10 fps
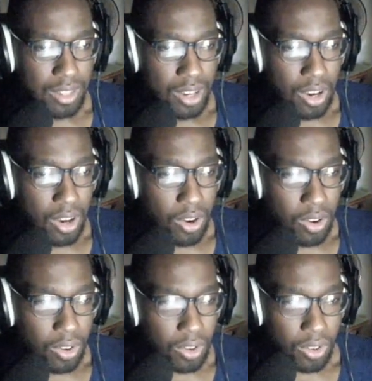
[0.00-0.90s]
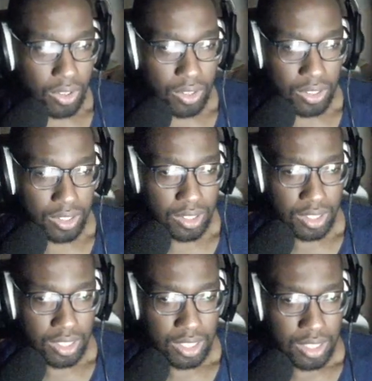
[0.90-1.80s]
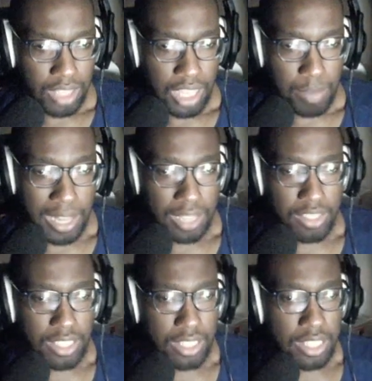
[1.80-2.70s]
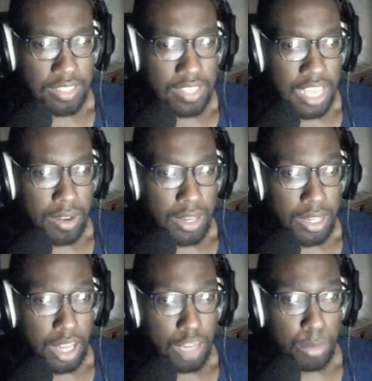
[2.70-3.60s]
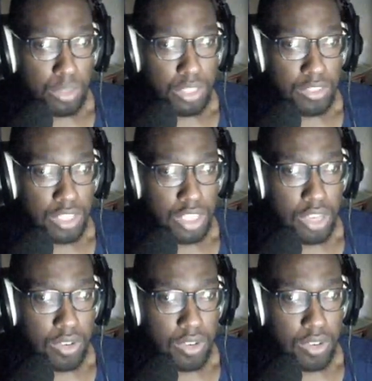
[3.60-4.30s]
Oh, and Palutena is down and unable to continue.